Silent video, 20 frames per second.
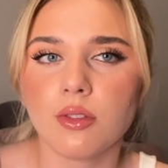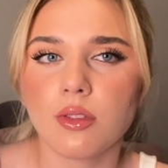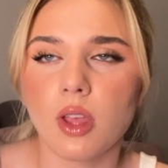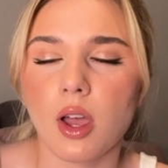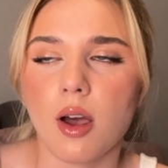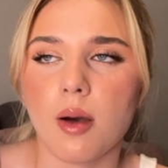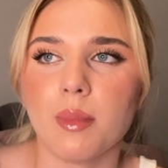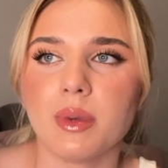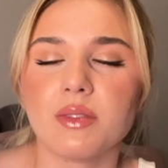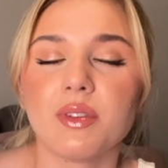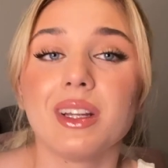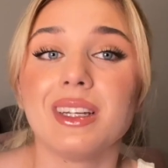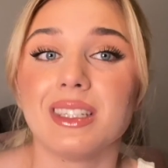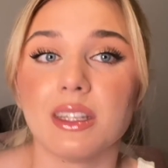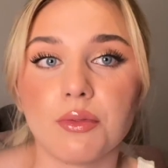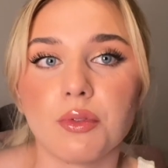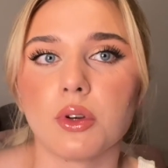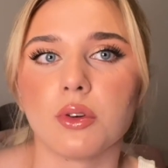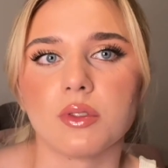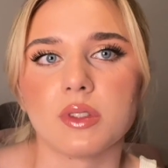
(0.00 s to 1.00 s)
It's very
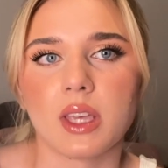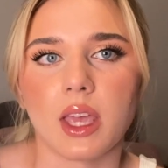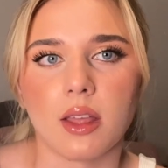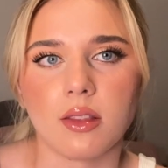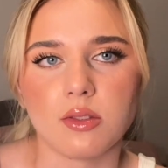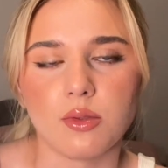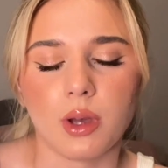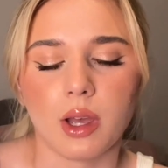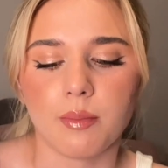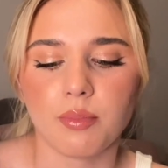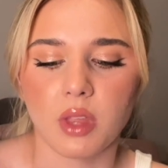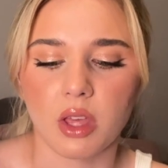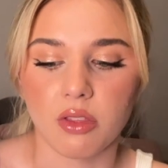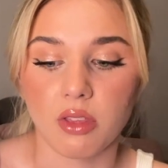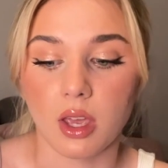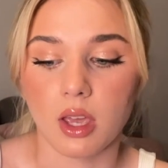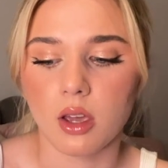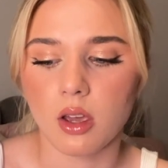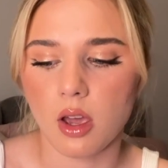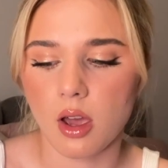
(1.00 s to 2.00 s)
difficult to get into it, I
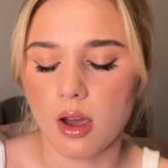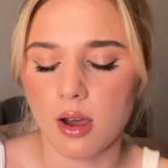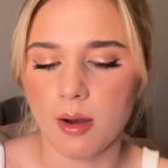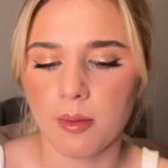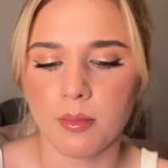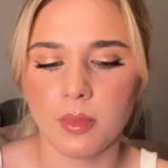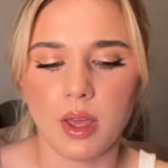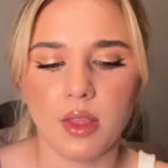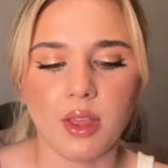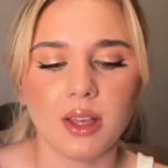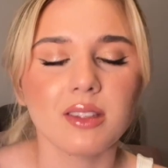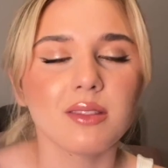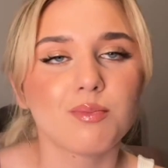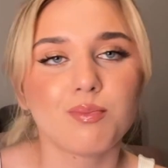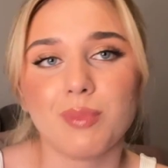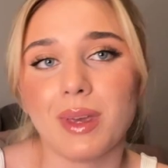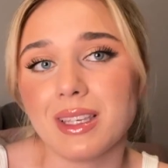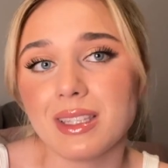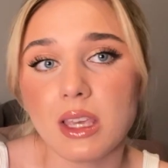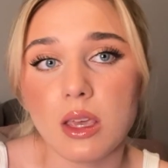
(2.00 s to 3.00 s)
think. And that's
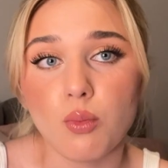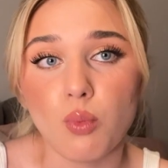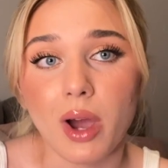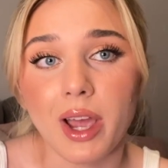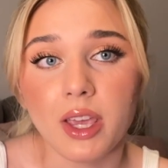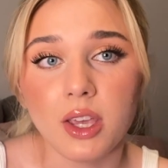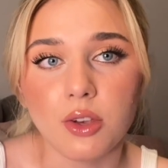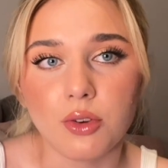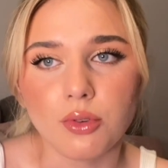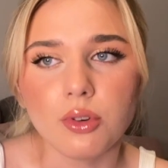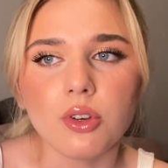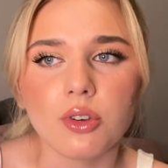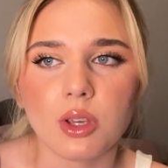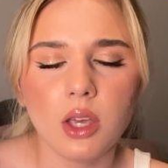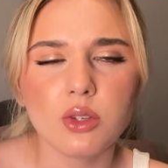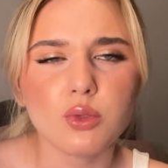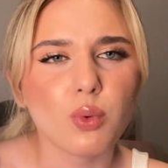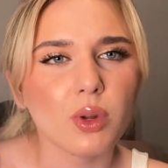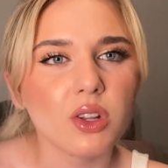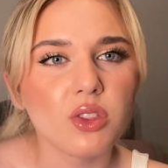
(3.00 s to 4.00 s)
basically why he grew. He
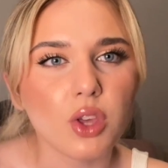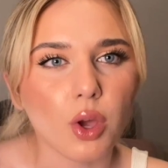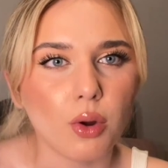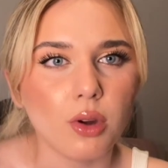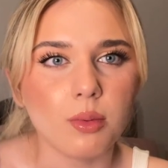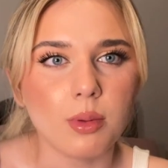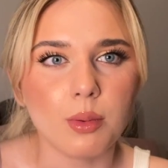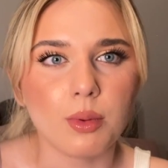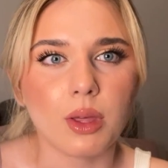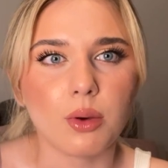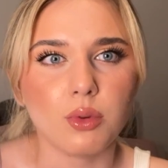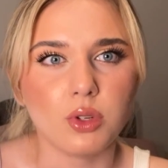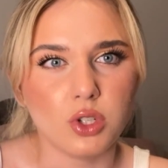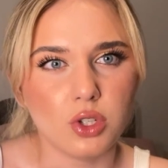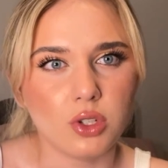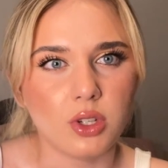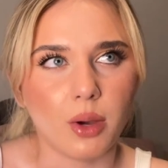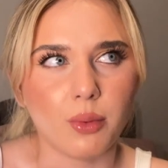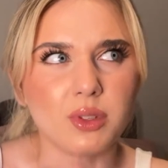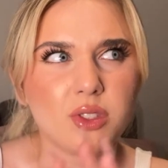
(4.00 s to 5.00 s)
was one of the only people
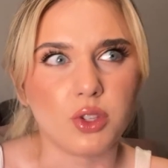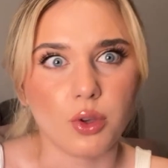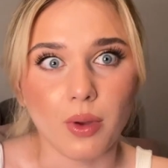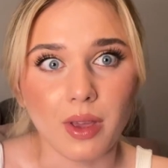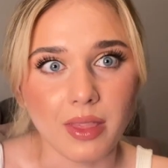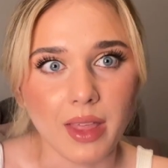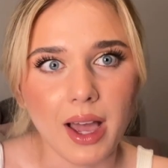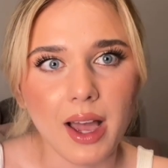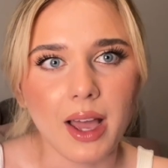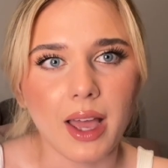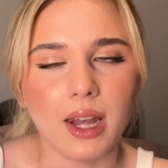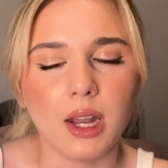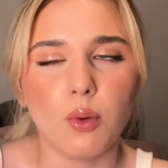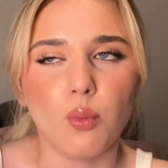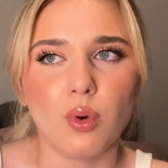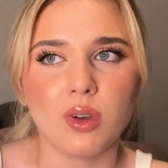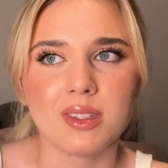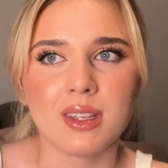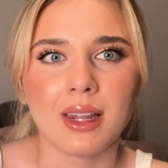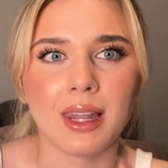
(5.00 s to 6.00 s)
that was doing that, and it
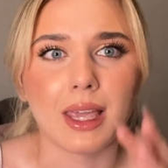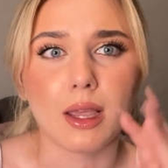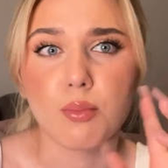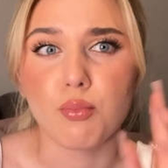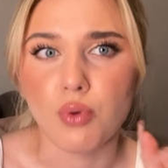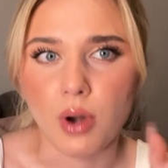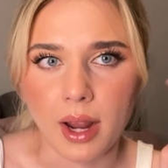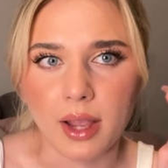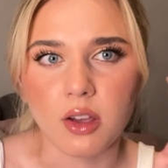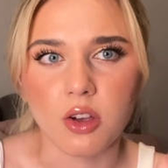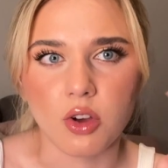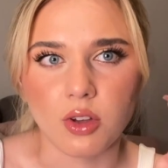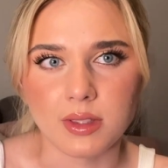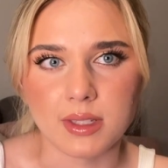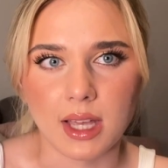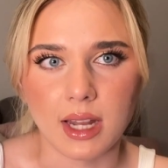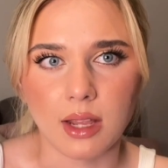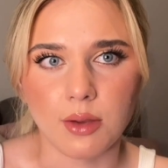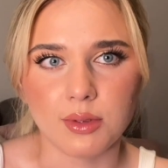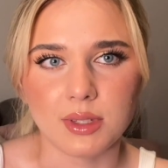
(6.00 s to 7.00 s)
wasn't like prank
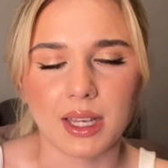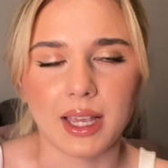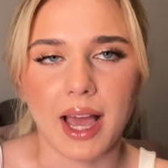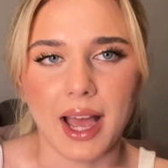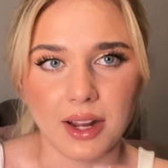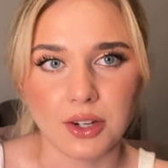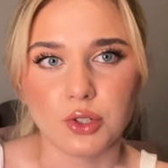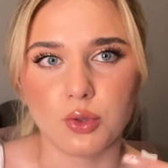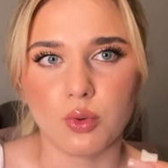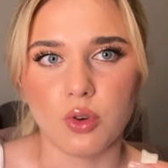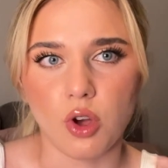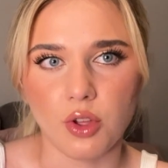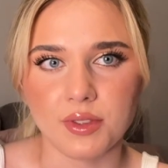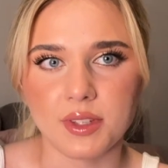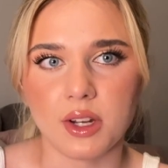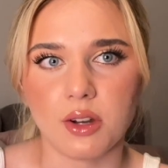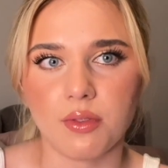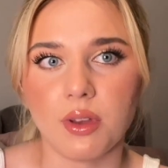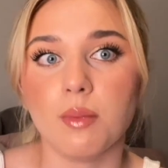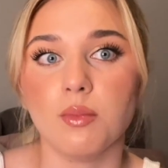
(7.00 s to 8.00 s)
content. It was like actual
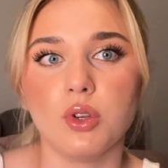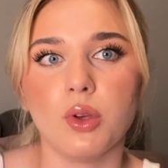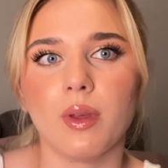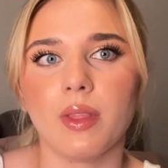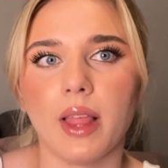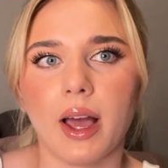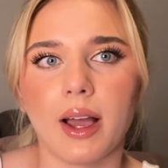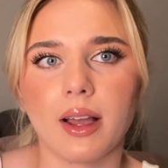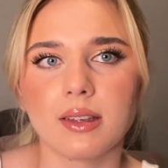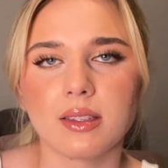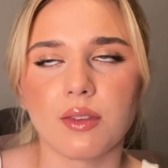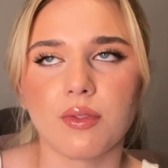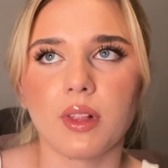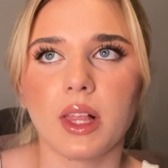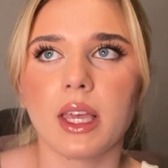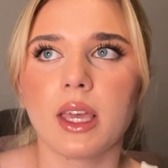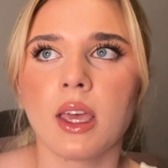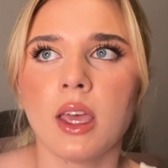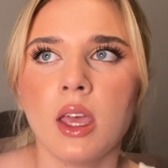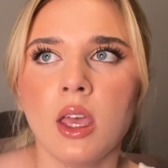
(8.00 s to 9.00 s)
content of him doing that, because I feel
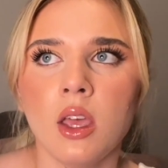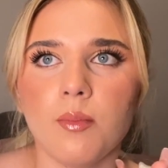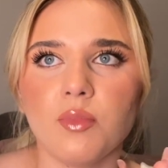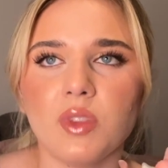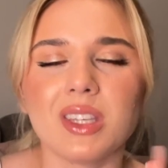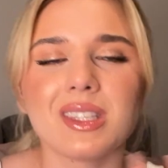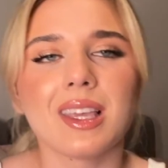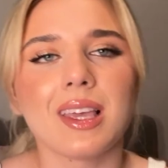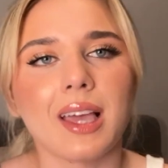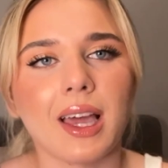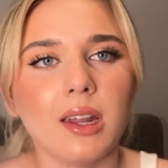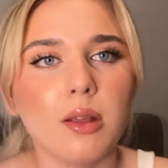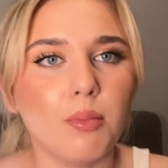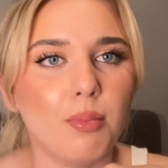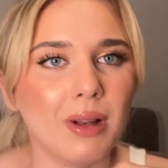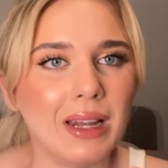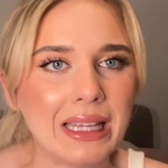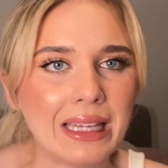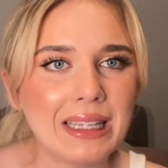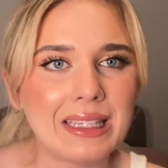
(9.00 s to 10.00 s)
like this can kind of
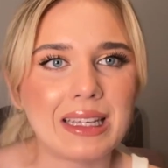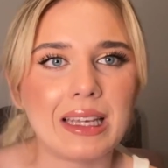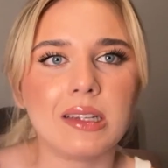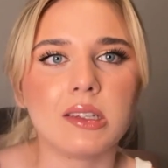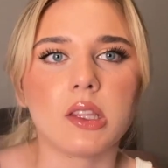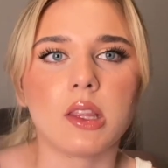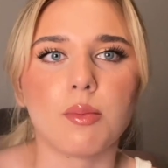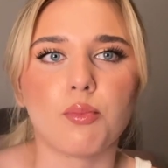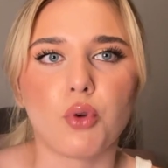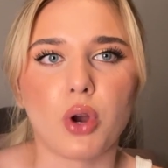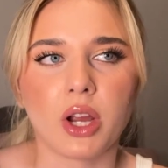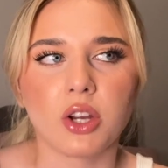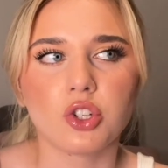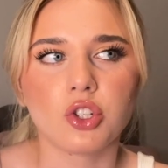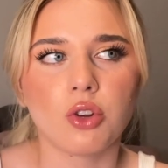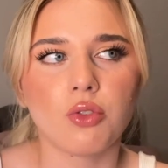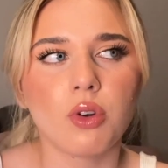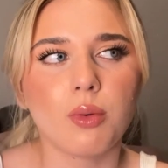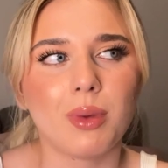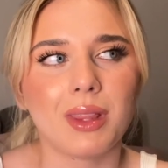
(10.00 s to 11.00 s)
bleed into the prank
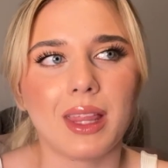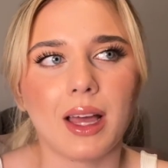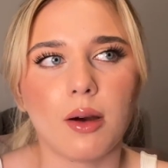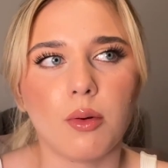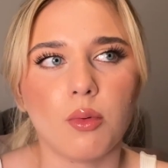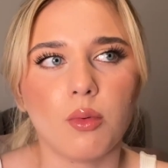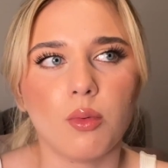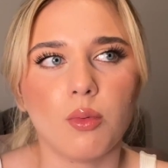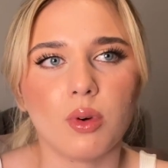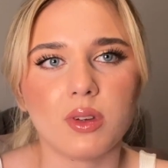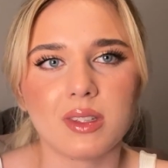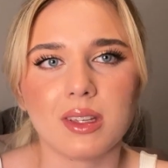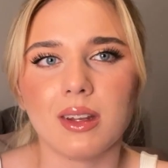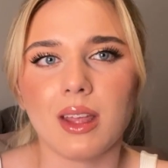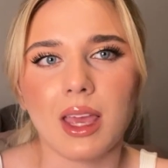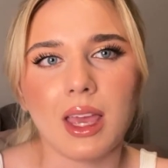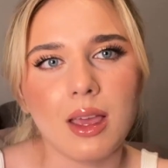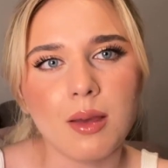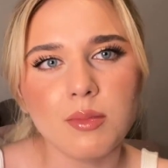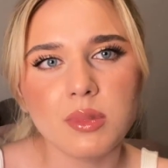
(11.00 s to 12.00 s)
genre, but that wasn't
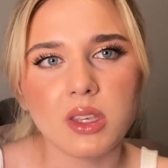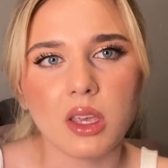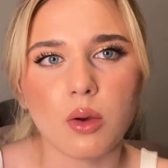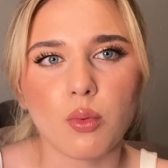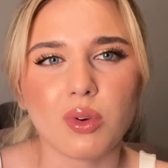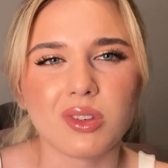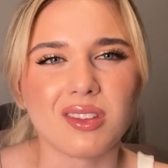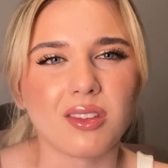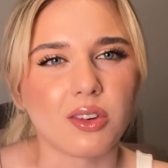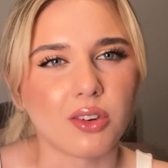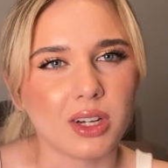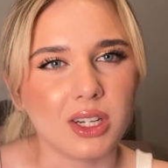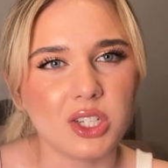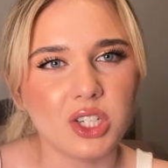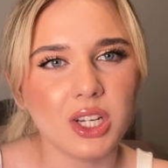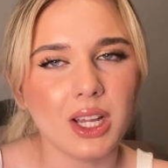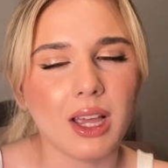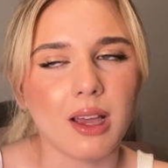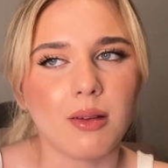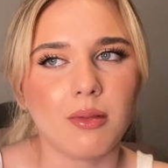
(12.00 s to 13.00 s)
him, so it wasn't
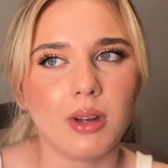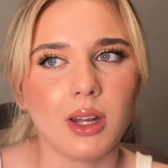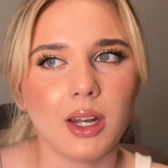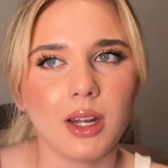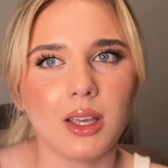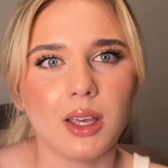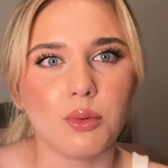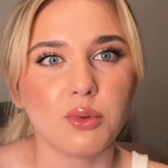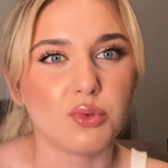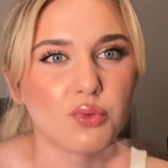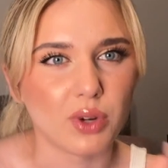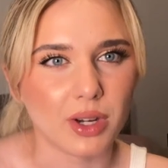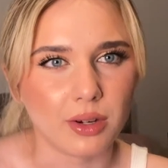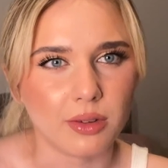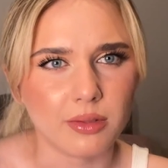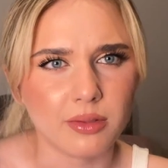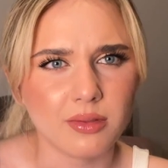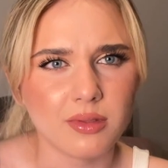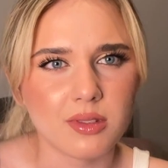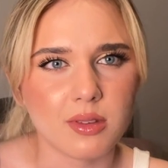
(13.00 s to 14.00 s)
cringy and it was
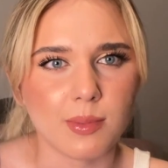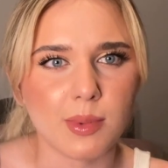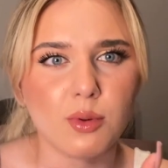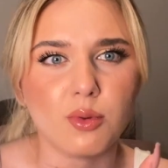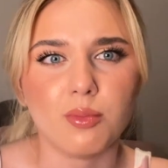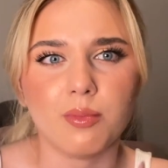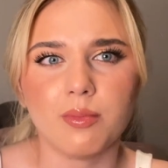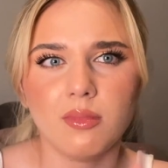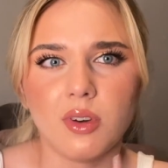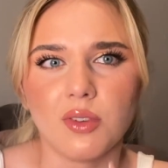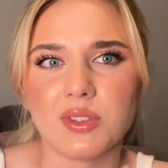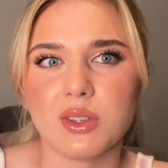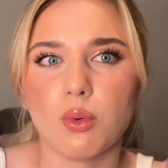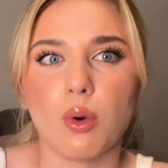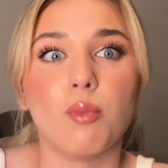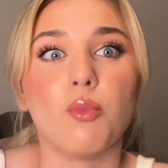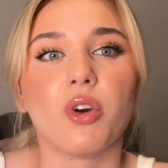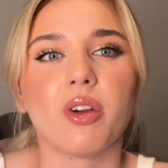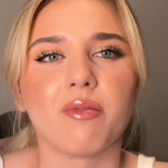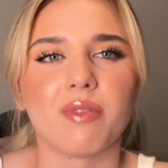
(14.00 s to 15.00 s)
real. So people obviously were
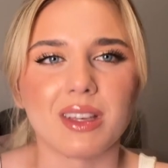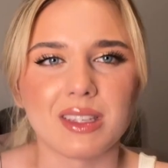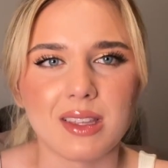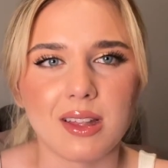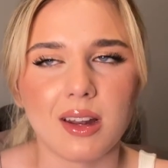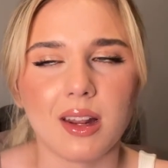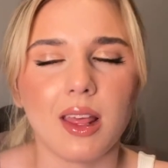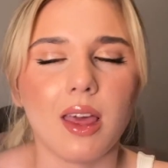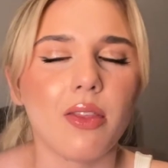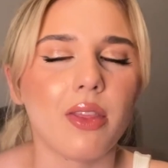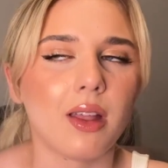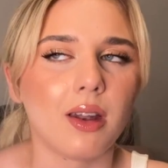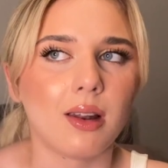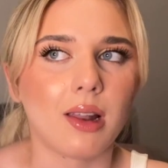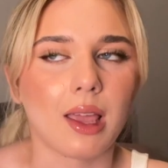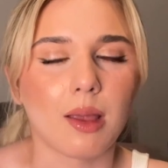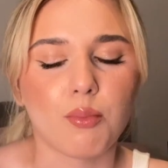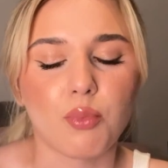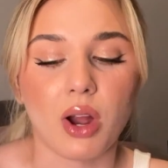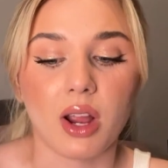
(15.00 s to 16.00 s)
more invested in it than
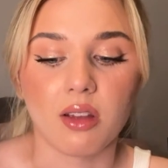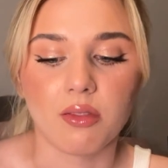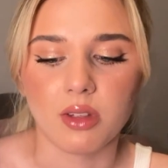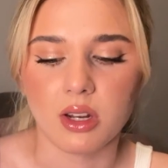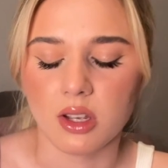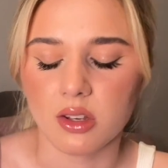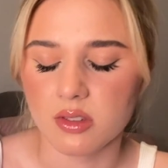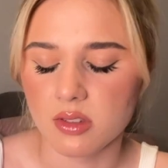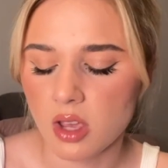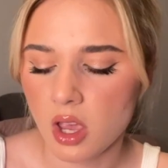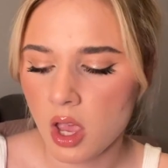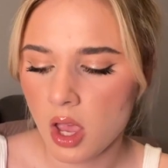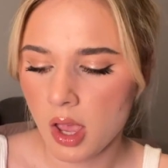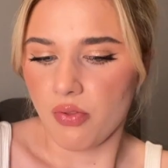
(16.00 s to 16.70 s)
like prank videos.